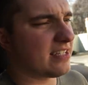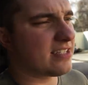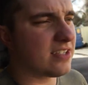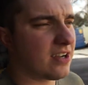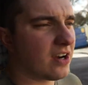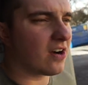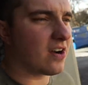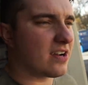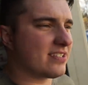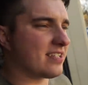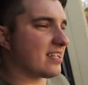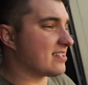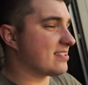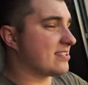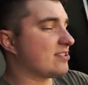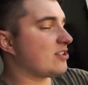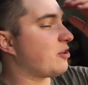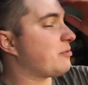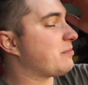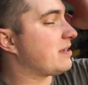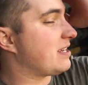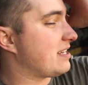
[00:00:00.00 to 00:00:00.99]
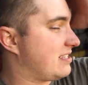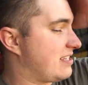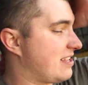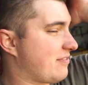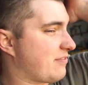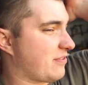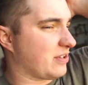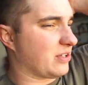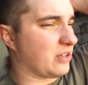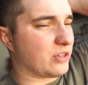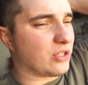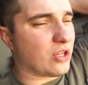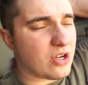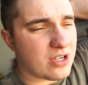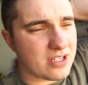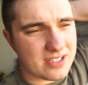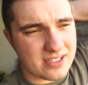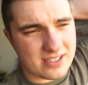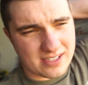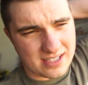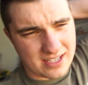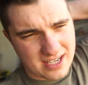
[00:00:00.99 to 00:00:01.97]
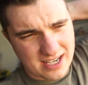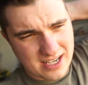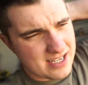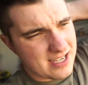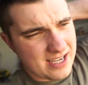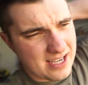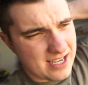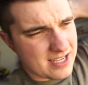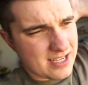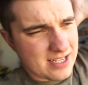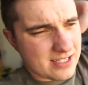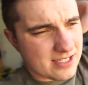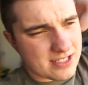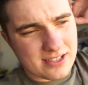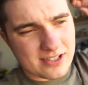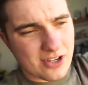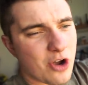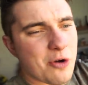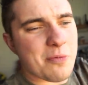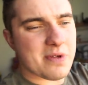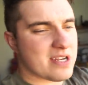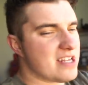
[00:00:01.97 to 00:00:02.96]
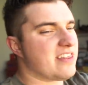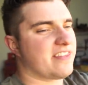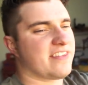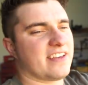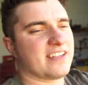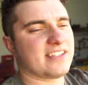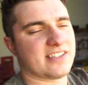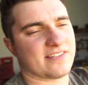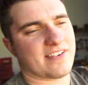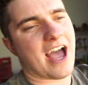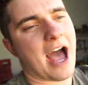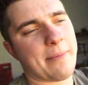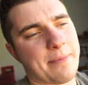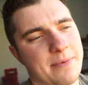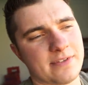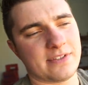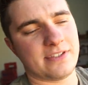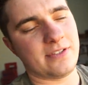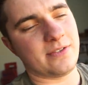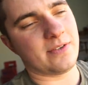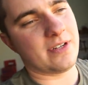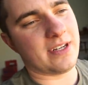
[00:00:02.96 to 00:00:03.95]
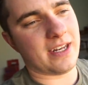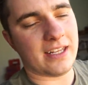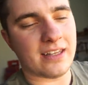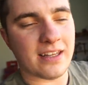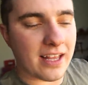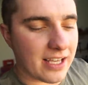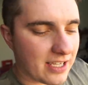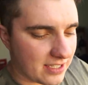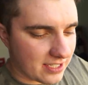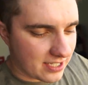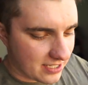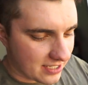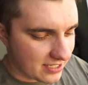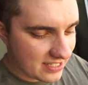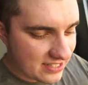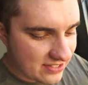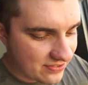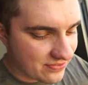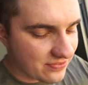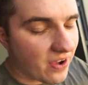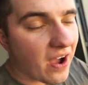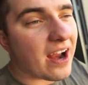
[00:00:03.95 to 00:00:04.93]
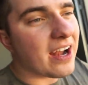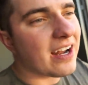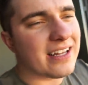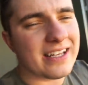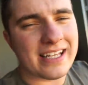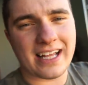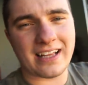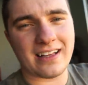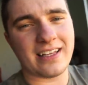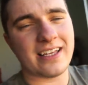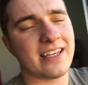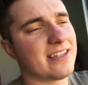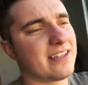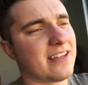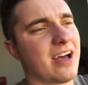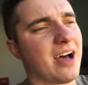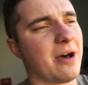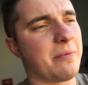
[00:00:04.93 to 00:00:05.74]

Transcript: had so many different looks, so many things have happened to it, and like it's finally cleaned